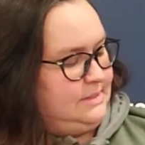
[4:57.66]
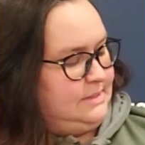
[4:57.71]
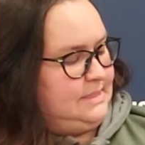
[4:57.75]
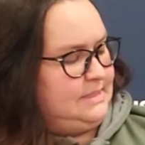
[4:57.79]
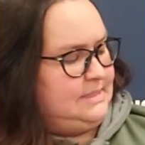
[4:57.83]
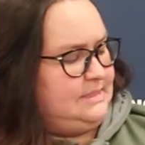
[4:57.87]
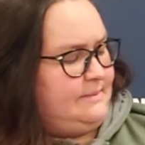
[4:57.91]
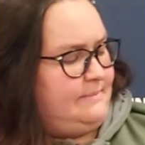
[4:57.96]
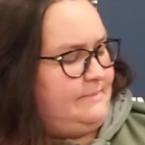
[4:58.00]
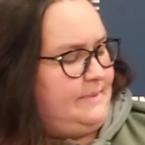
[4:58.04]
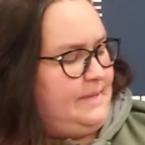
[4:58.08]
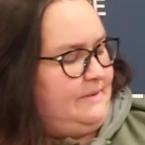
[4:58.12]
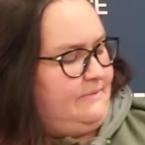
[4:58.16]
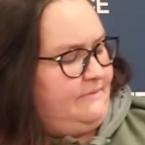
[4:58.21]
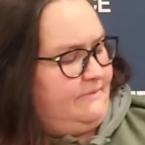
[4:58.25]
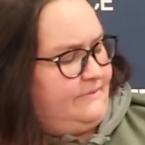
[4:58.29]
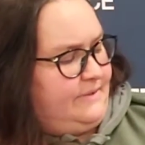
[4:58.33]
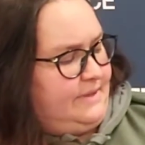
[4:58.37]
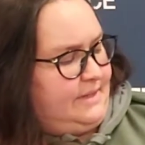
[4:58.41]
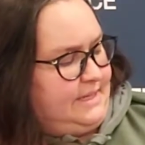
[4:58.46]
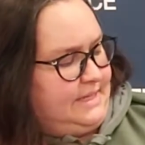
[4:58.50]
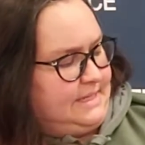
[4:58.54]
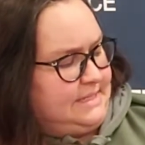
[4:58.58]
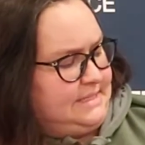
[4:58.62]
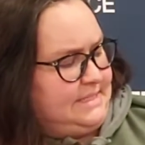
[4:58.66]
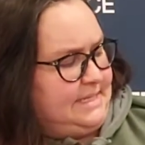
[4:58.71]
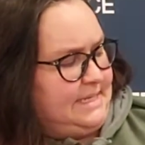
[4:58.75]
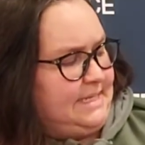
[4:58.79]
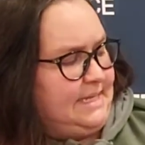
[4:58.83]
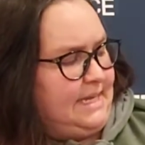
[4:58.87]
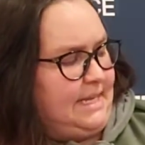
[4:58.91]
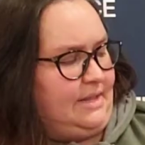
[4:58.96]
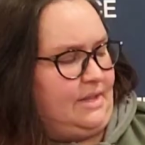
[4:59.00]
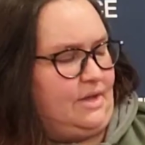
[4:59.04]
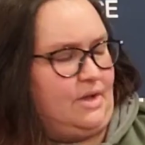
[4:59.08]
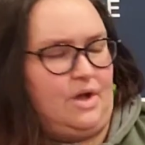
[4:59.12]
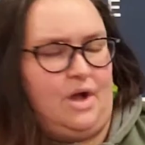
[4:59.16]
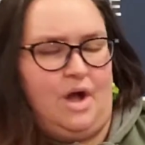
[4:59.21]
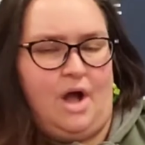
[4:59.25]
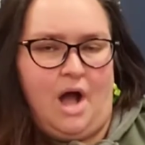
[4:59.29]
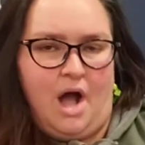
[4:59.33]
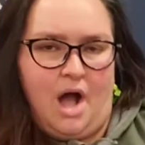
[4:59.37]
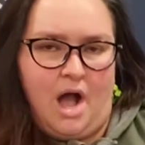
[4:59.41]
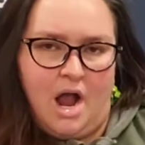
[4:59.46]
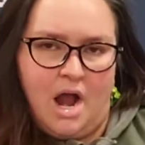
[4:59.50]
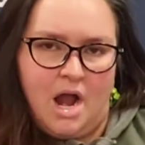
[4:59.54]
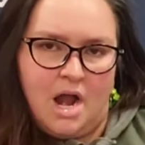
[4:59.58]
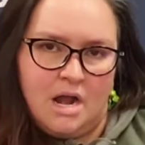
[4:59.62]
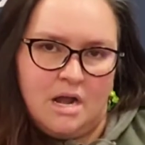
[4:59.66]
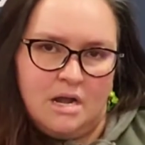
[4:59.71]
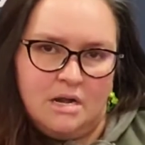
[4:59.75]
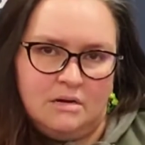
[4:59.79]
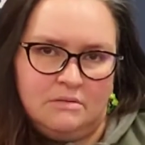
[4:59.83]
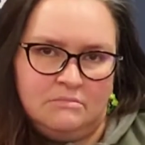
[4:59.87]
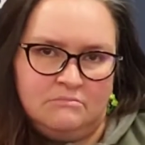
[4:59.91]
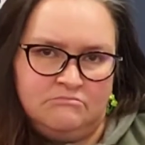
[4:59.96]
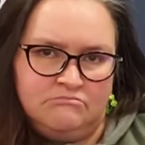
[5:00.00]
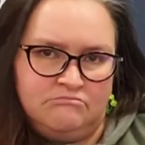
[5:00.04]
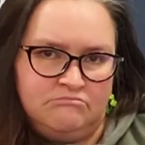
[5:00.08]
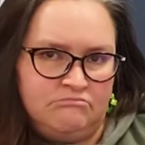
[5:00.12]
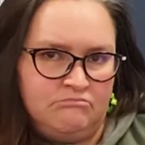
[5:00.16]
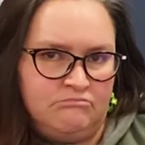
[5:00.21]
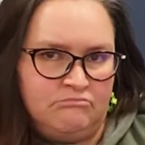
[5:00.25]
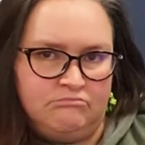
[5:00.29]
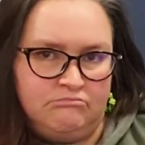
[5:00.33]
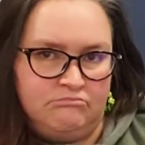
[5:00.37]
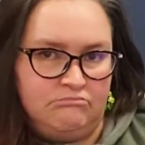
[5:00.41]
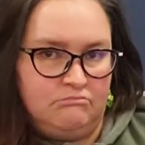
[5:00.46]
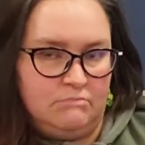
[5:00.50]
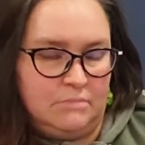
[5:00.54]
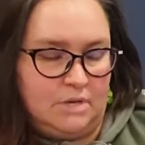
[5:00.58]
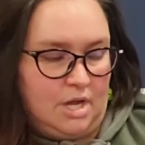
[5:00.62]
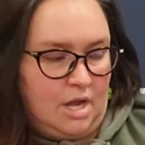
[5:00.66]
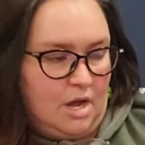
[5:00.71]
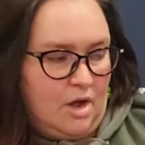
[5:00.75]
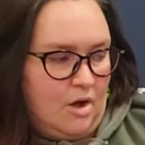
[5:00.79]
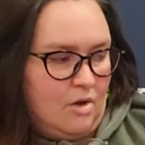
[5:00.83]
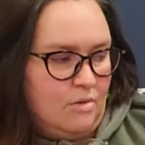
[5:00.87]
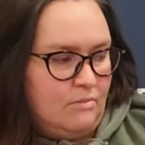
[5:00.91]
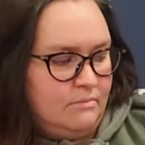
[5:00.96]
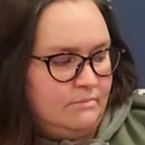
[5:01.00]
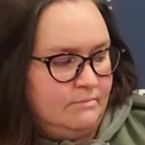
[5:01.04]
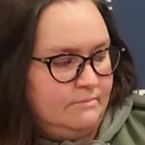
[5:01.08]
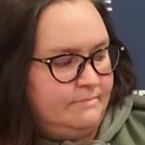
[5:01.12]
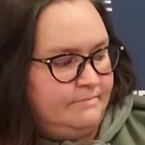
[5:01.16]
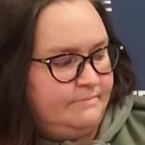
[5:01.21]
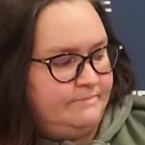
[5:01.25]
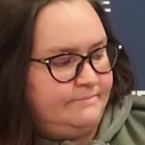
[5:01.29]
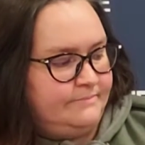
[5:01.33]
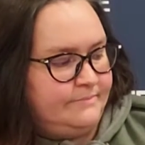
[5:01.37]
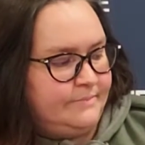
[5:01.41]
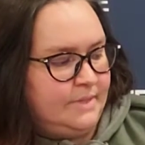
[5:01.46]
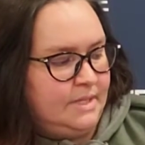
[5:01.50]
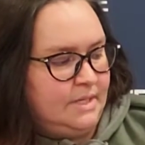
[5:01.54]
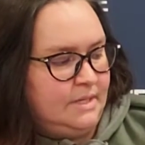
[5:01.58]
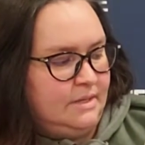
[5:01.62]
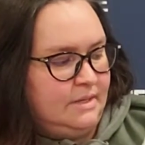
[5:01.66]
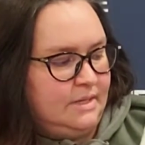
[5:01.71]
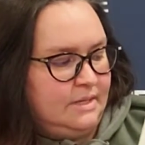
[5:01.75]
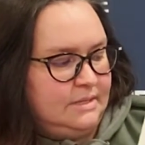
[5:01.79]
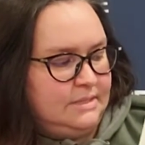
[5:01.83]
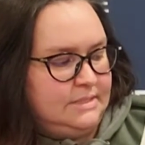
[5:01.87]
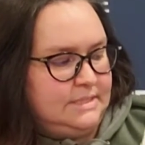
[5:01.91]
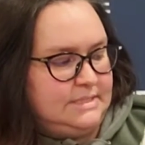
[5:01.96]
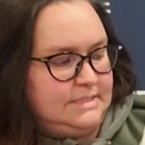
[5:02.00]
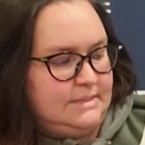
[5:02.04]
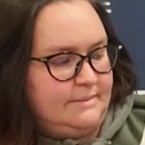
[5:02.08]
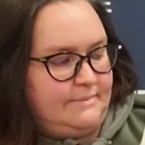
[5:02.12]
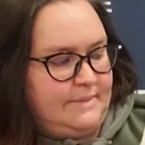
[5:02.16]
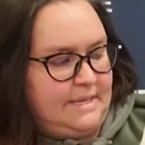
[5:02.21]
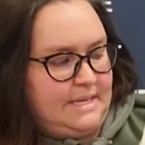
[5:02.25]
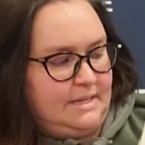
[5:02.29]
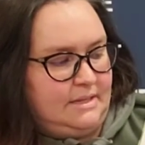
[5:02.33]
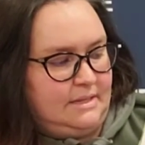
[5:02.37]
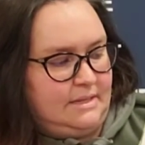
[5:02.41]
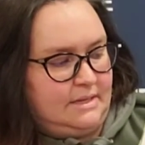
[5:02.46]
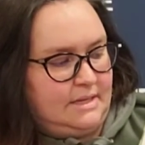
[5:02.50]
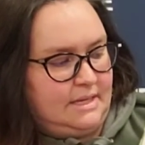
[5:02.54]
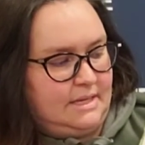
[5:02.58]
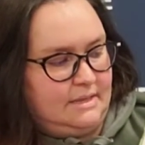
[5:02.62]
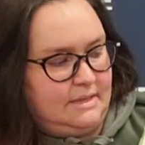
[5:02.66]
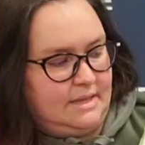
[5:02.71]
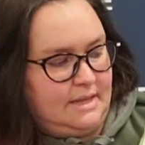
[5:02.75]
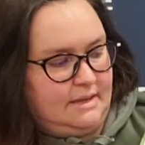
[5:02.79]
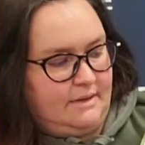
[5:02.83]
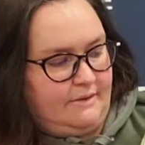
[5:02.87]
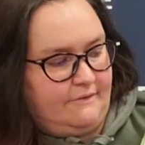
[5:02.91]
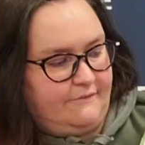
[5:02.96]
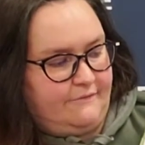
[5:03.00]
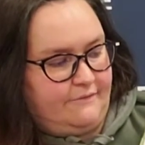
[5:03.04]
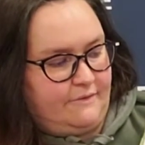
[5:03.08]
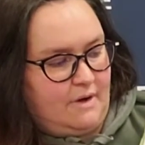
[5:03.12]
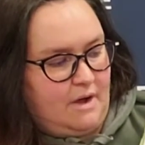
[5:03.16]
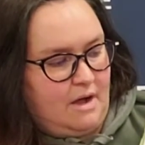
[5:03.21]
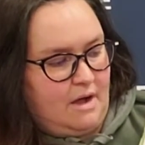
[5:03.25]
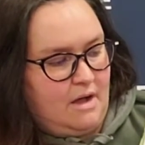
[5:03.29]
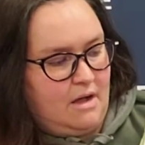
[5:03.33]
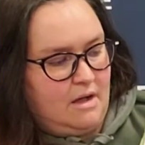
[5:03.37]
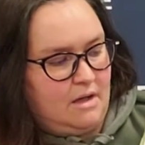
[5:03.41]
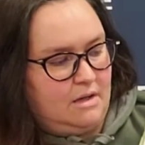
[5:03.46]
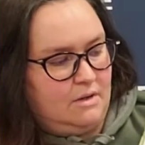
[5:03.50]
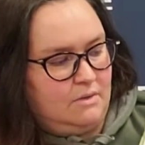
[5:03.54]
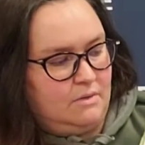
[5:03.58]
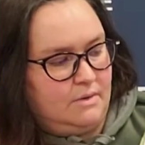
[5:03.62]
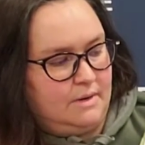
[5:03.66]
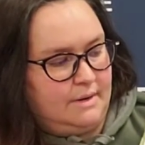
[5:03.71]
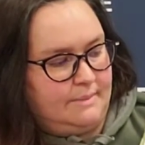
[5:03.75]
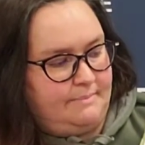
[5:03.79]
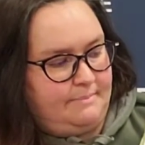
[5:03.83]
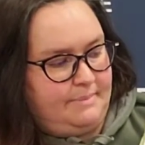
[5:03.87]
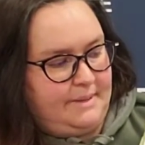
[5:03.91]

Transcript: Does it mean feeling sick in a car? No. Does it mean looking like a frog or a